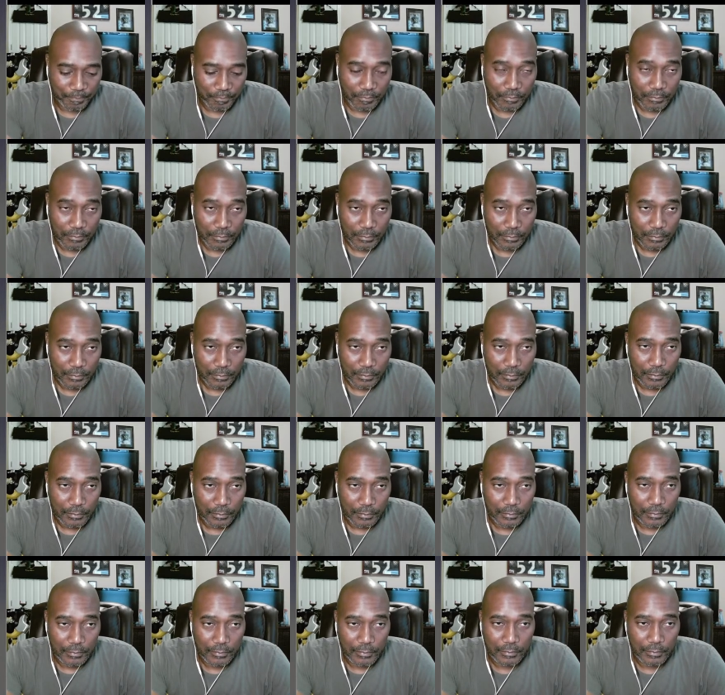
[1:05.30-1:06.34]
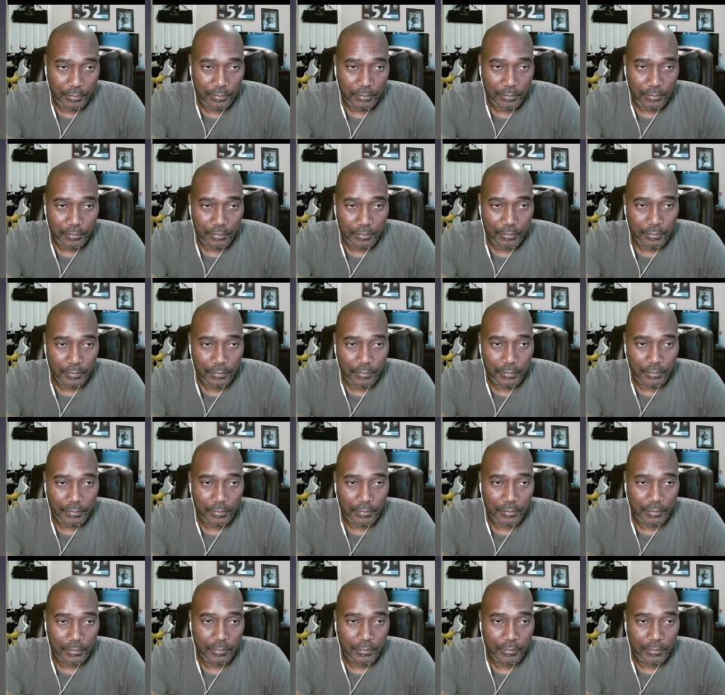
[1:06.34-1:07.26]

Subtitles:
Nothing is said.